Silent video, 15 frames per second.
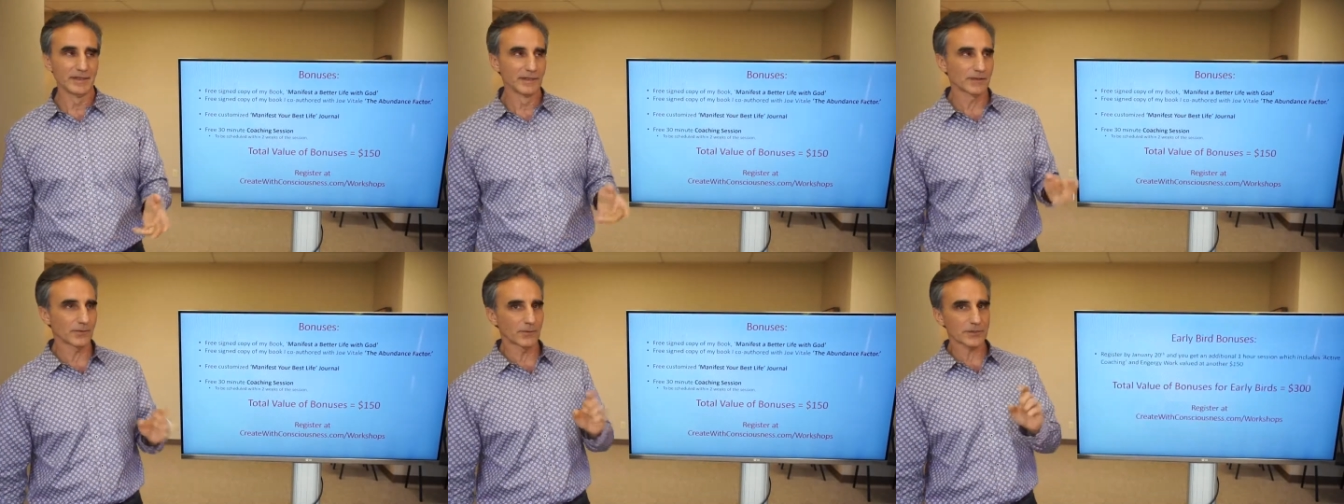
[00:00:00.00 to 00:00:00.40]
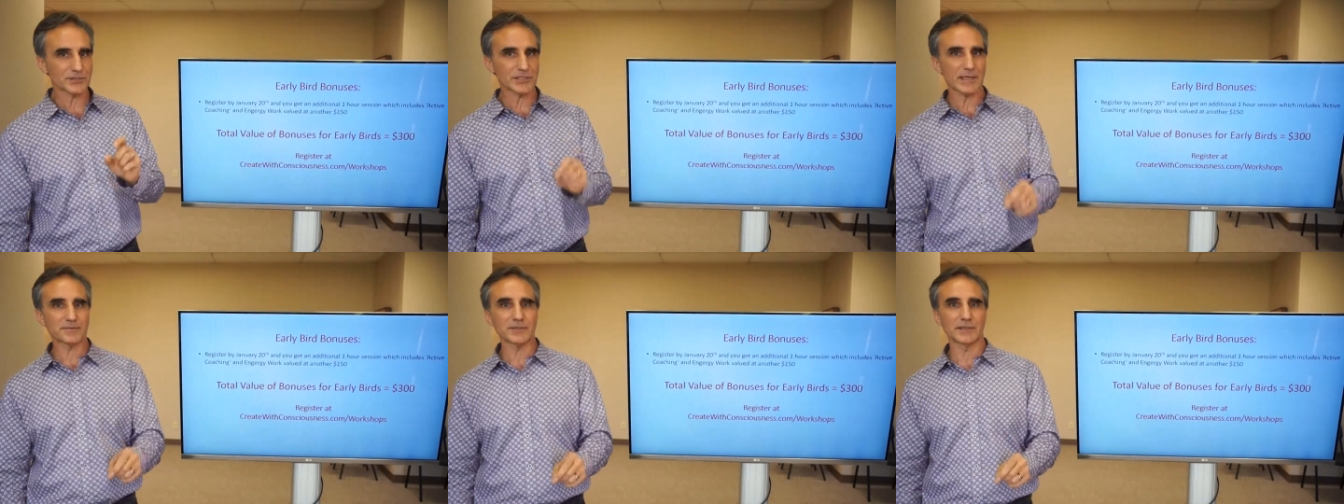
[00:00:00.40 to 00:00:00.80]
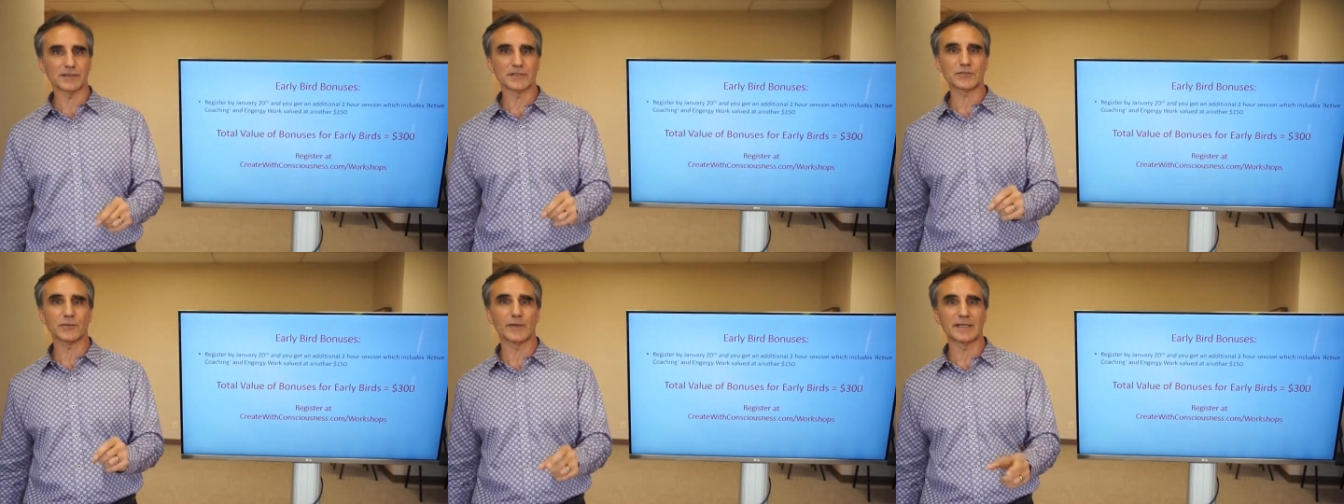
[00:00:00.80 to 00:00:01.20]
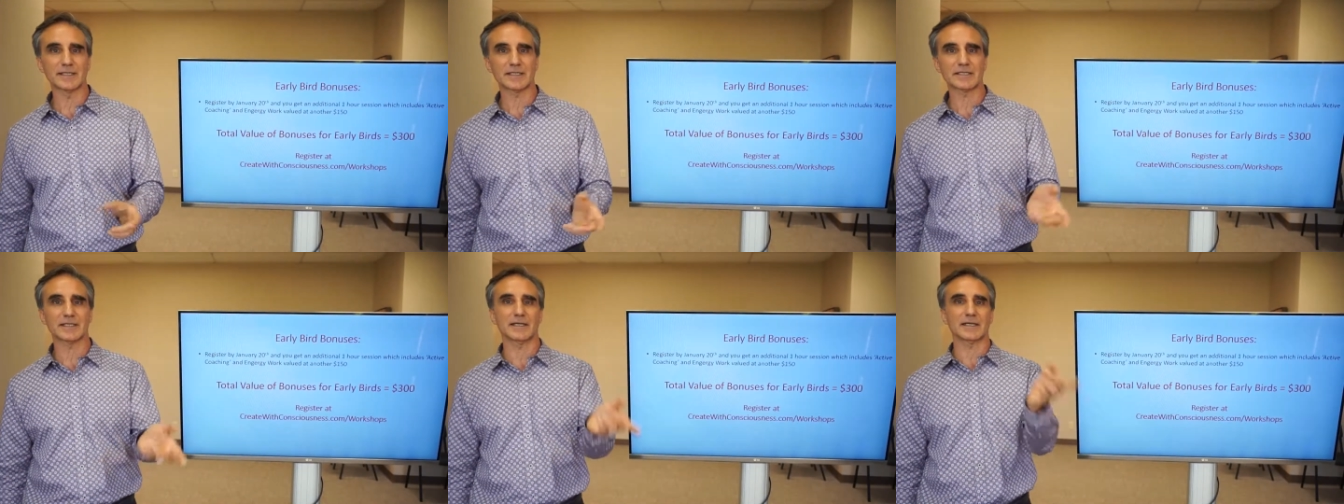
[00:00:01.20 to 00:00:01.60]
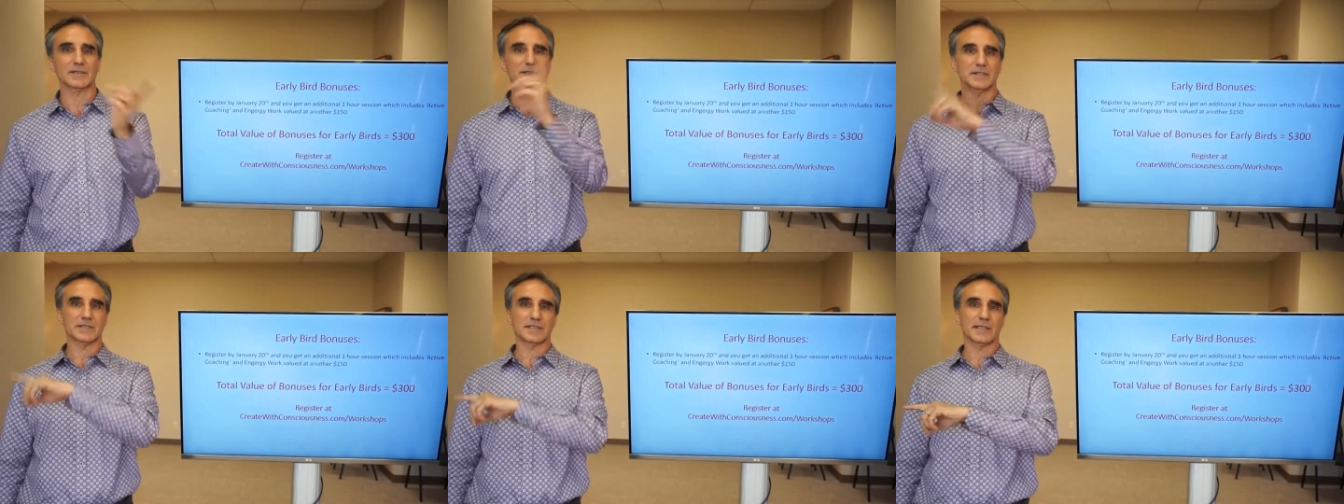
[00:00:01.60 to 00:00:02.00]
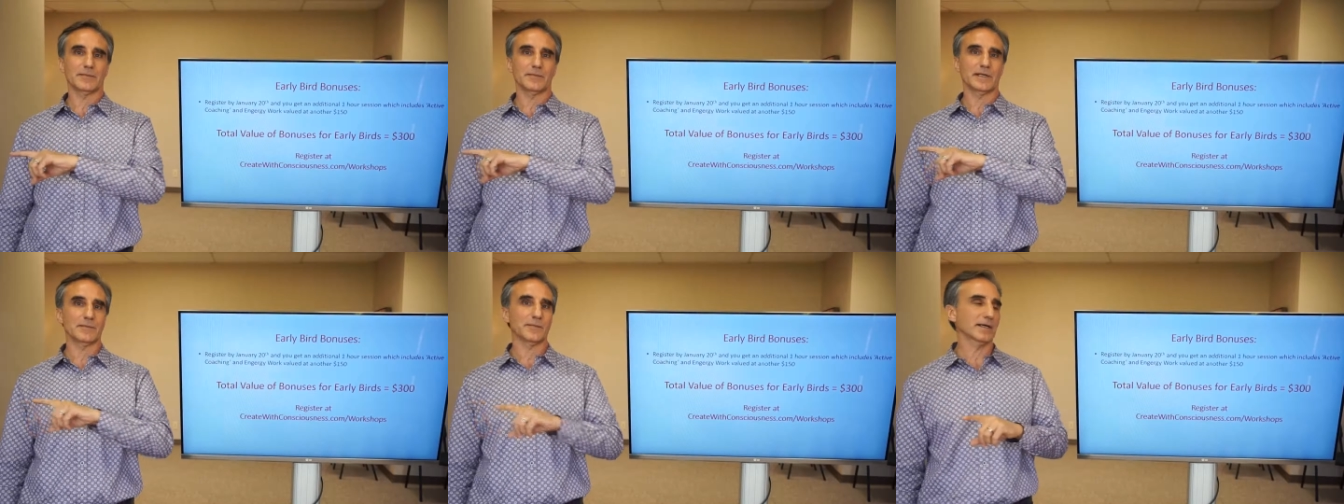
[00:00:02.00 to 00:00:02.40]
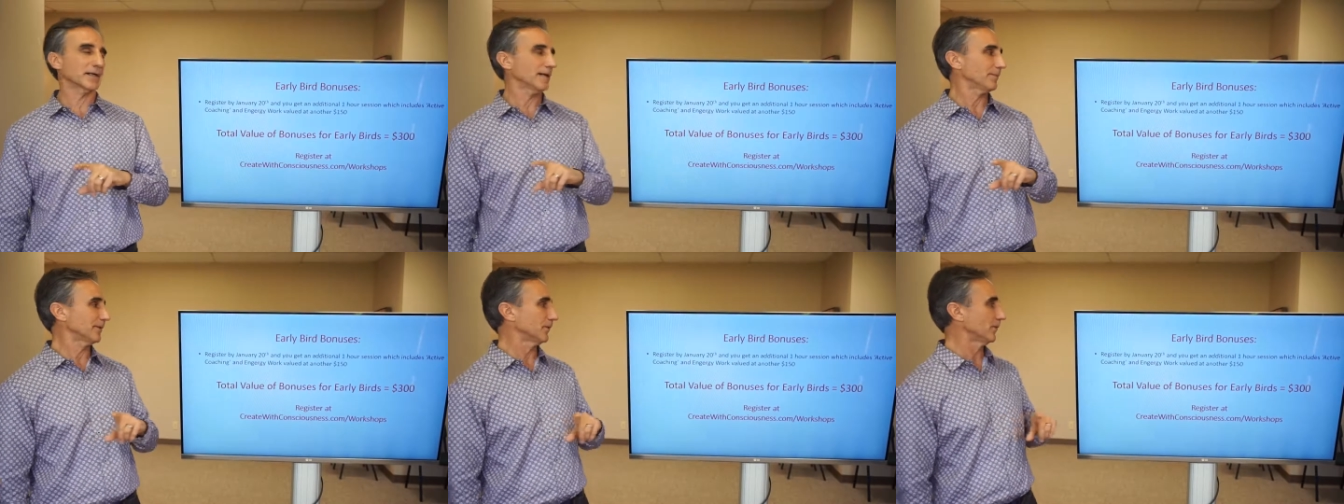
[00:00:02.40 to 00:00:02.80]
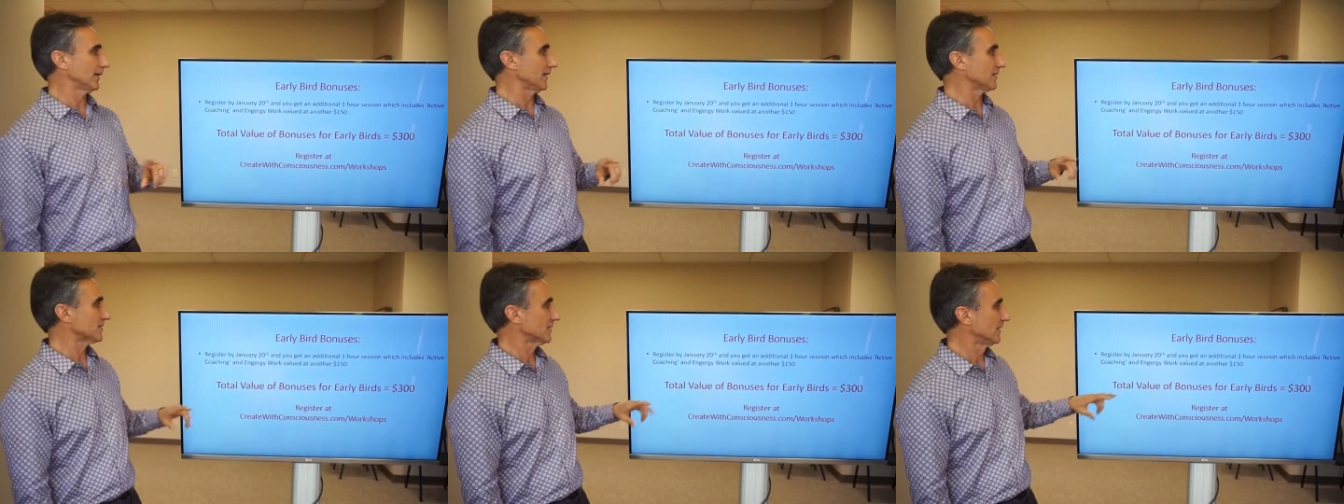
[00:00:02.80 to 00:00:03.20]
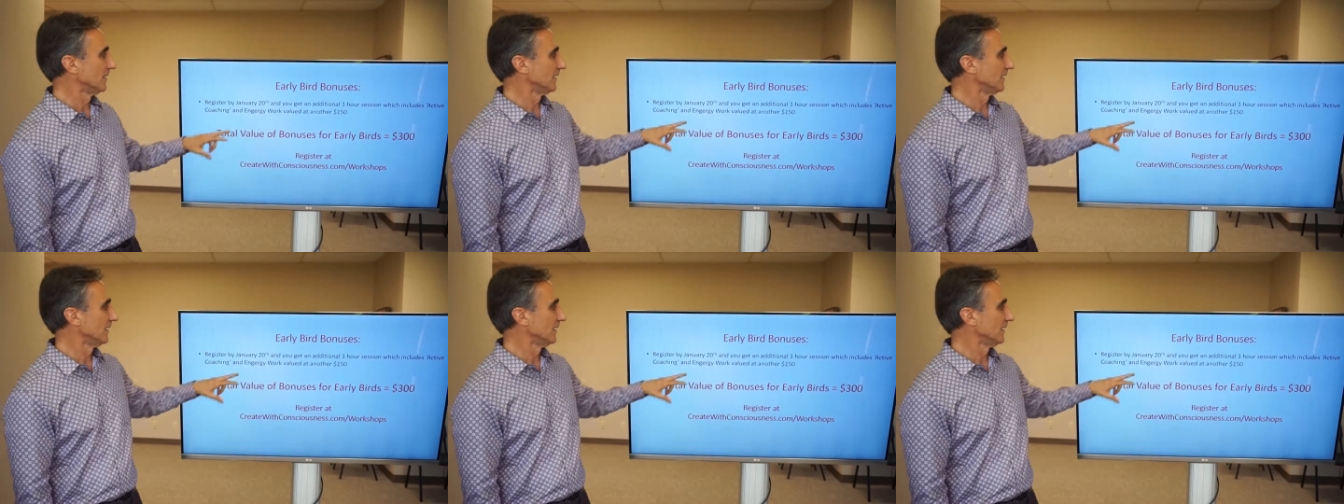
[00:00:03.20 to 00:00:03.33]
The workshop's on the 26th, so it's coming up in a couple of weeks.